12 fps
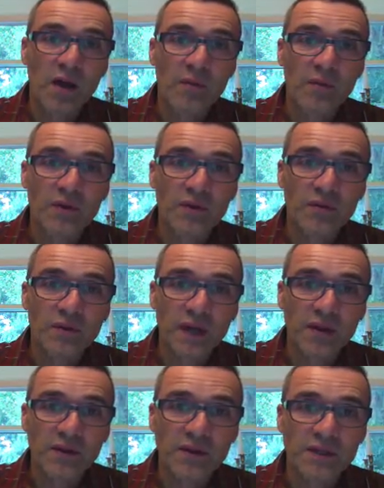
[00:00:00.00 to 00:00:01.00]
you
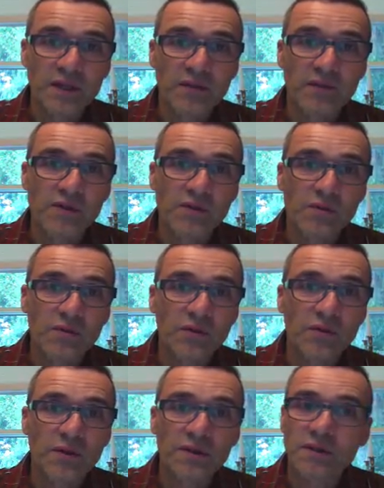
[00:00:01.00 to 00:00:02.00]
take these individual
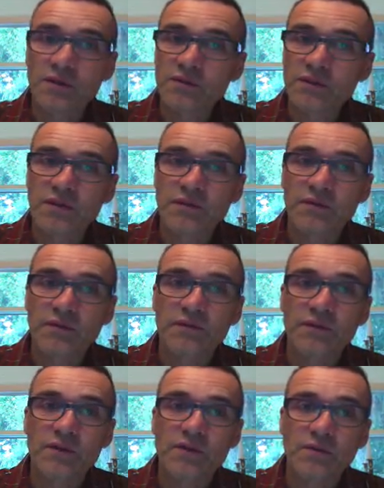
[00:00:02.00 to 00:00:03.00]
units, and those
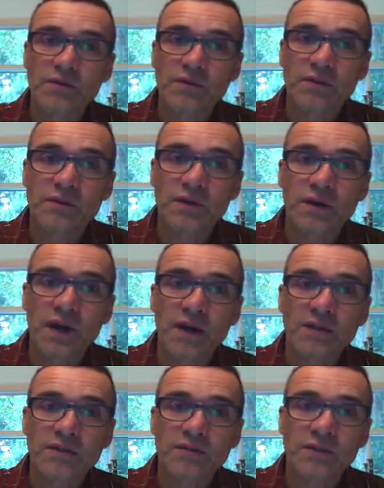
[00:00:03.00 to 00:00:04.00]
individual units are
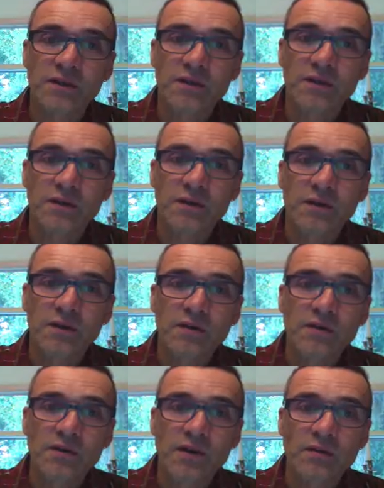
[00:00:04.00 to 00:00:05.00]
actually
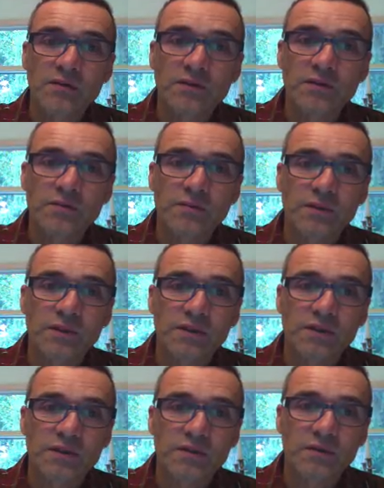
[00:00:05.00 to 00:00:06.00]
glucose,
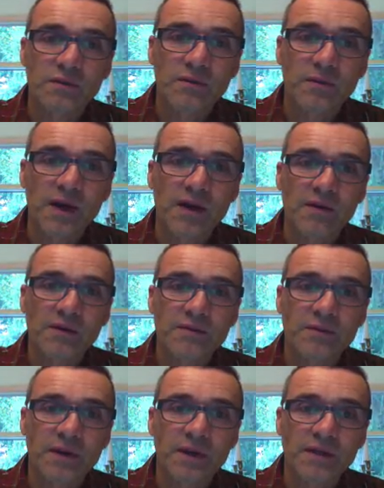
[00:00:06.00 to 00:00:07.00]
which,
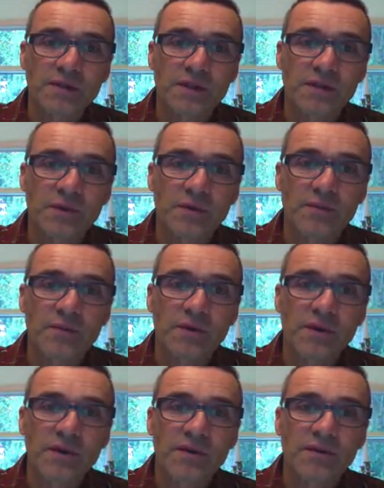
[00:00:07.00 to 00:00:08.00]
this writing is going to be
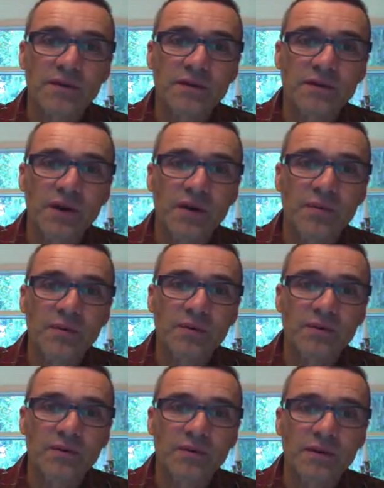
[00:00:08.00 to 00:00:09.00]
really terrible
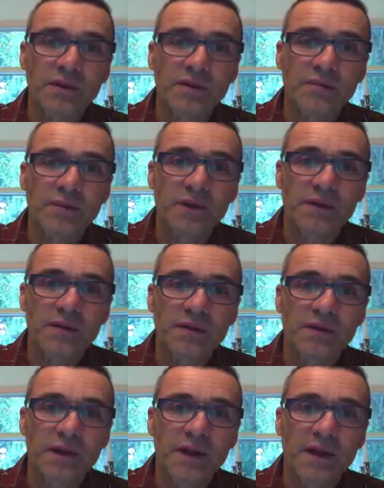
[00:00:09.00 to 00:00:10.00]
to read, but
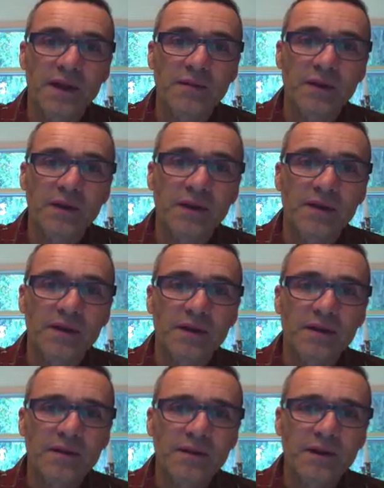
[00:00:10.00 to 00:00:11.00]
anyway,
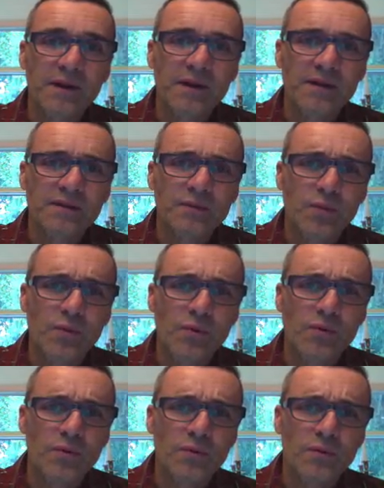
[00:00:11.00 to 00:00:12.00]
there it is.
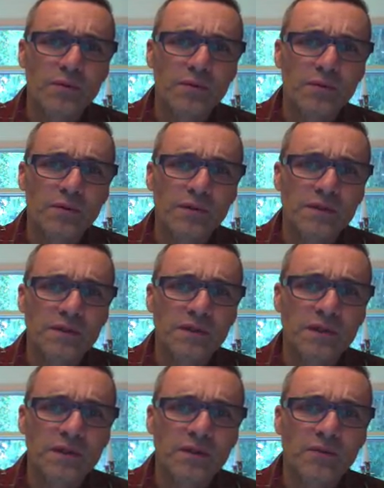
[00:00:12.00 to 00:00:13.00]
Whew, this is
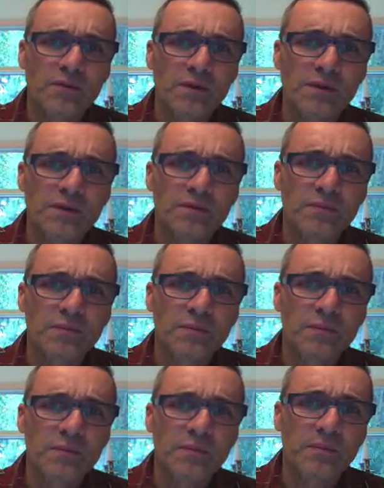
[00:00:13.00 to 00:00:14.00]
like the worst
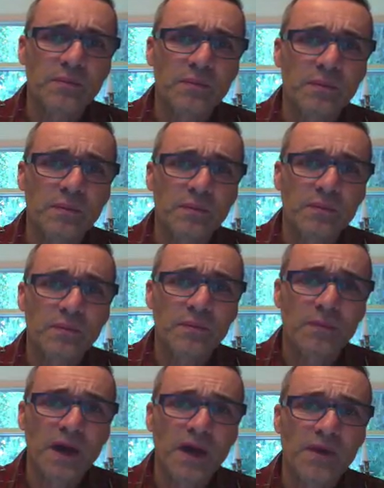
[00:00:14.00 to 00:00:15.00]

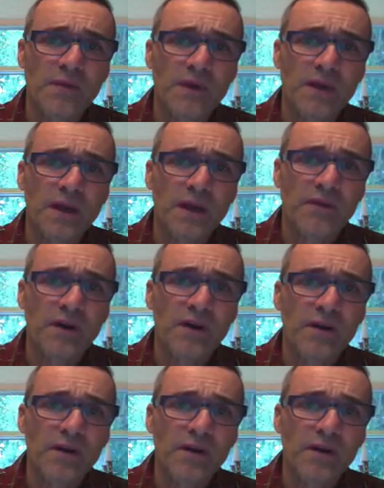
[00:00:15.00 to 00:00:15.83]
guy writing ever.